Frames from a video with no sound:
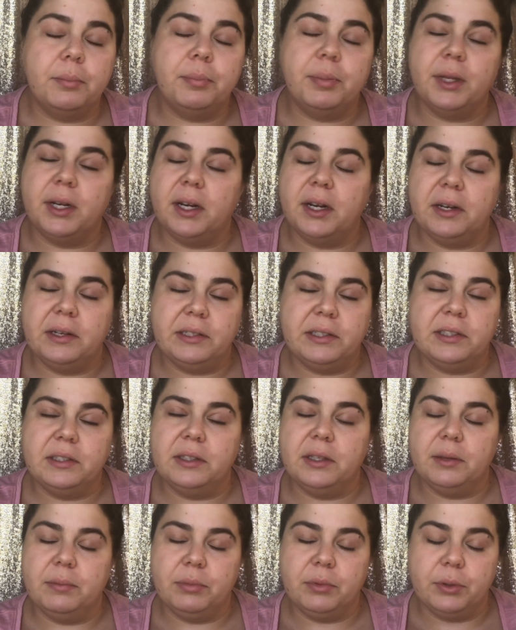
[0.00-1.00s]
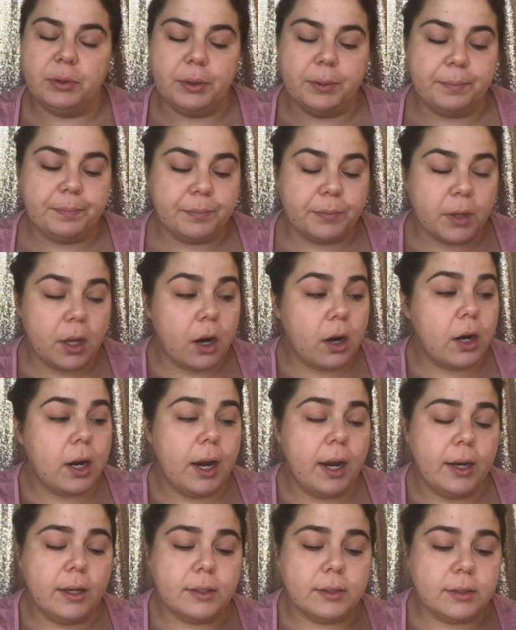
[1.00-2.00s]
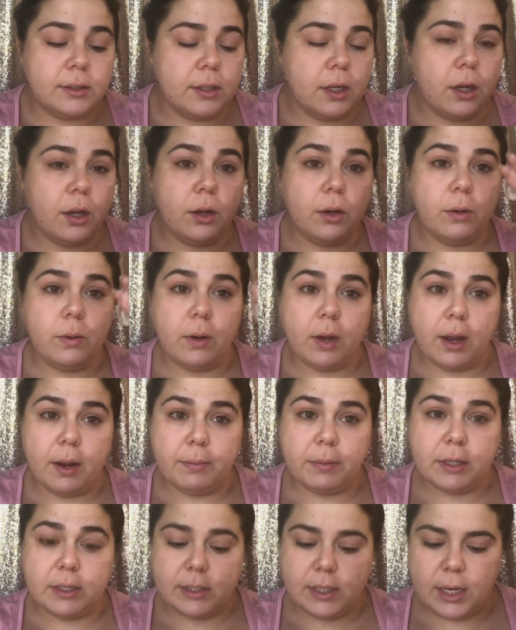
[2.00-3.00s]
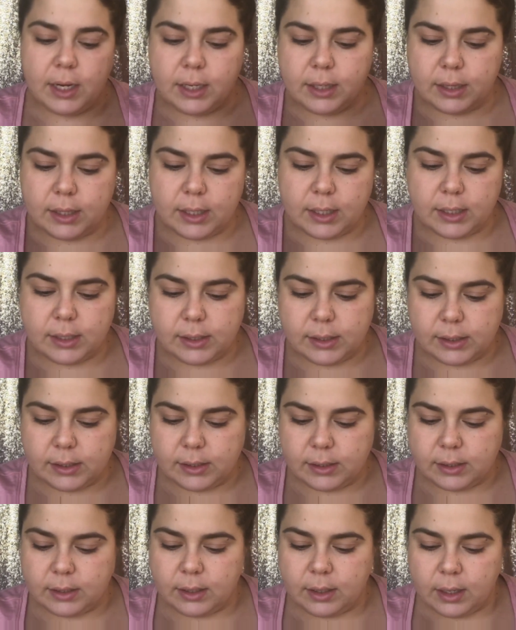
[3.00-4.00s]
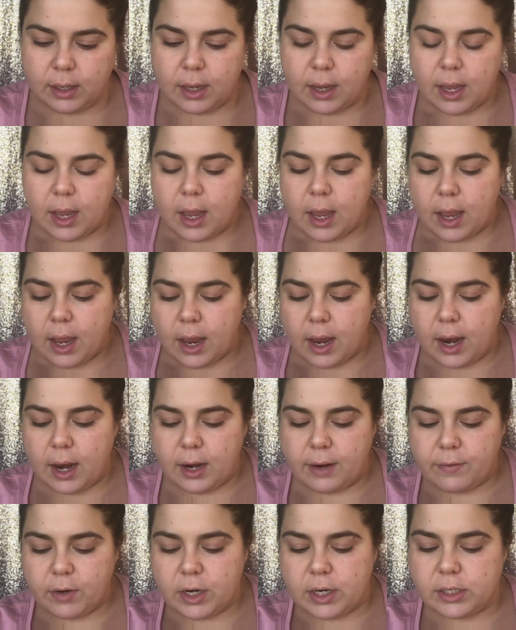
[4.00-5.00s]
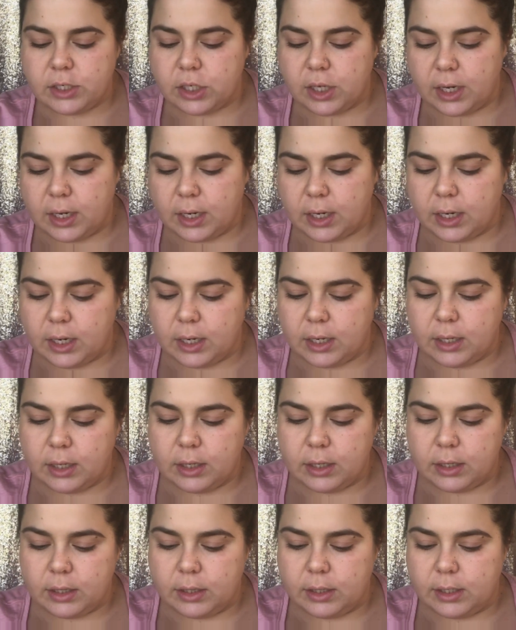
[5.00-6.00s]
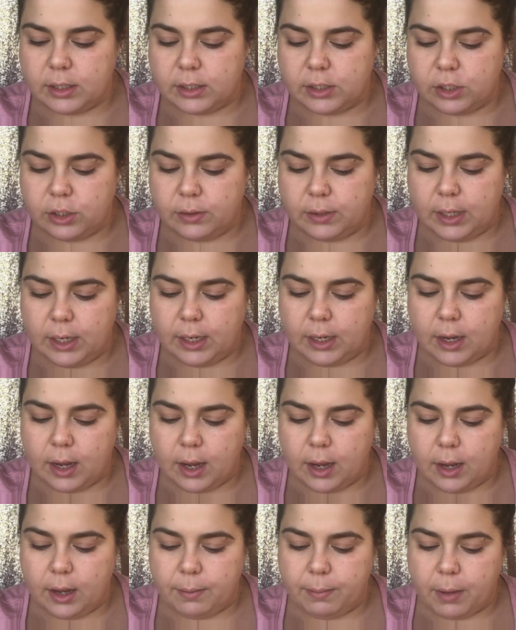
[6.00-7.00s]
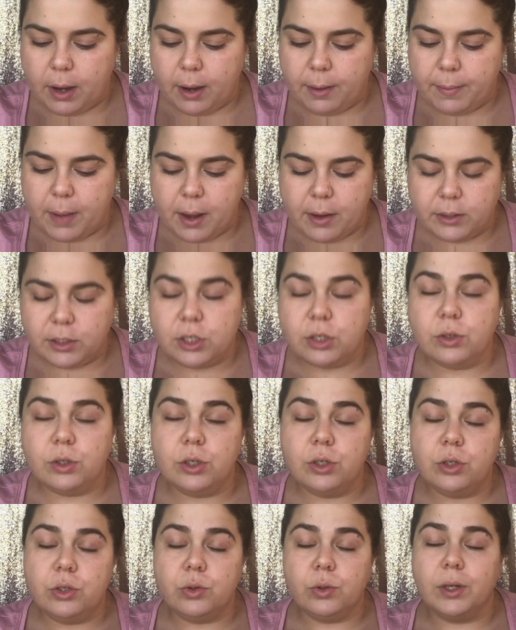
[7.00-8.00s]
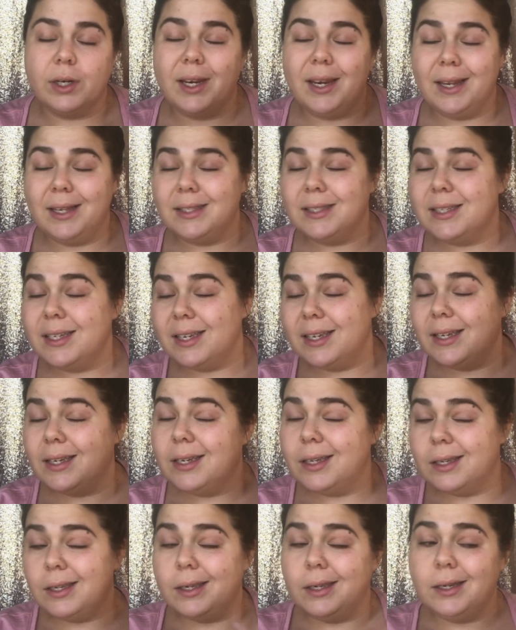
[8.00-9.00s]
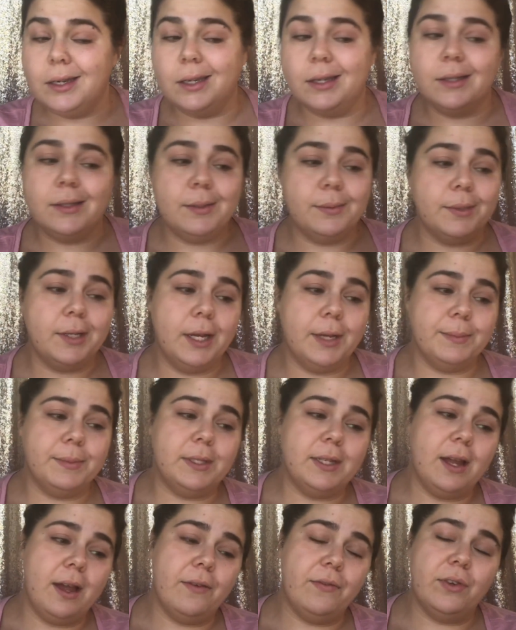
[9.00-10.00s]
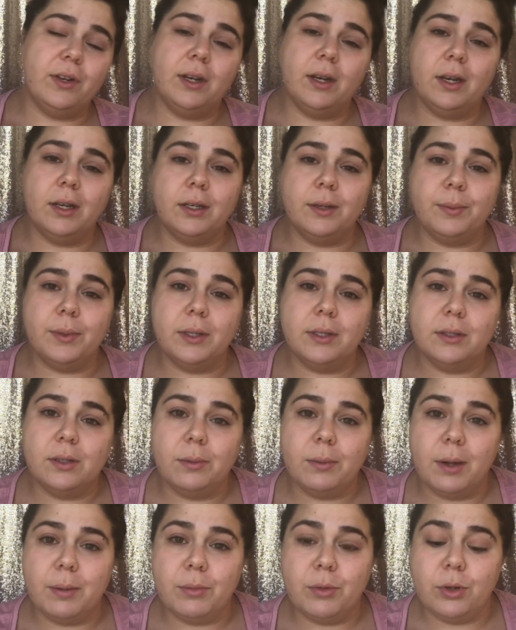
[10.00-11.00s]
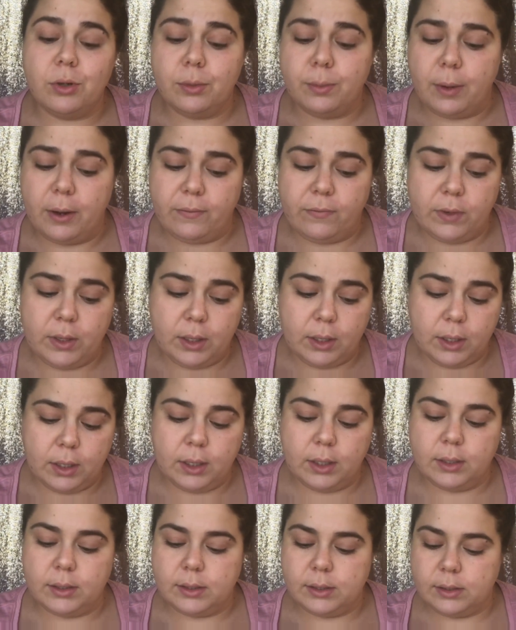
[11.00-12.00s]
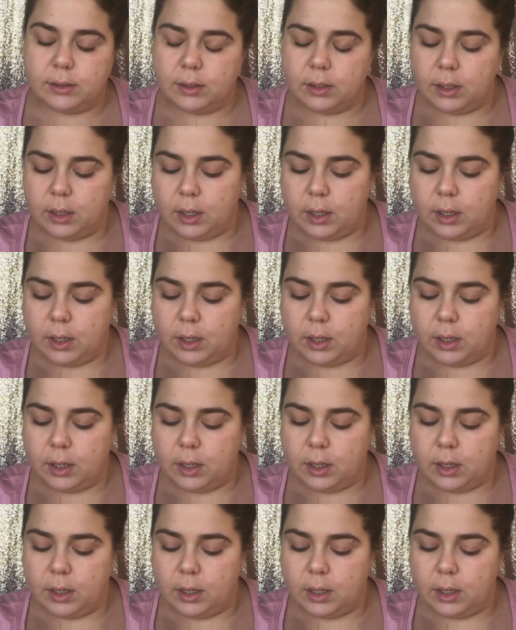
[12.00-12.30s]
But I slept through it. Alright, so I'm going to take this, and I've already shaken this Younique up. I do use Organza in it, sometimes taffeta. It depends on my mood, my feelings,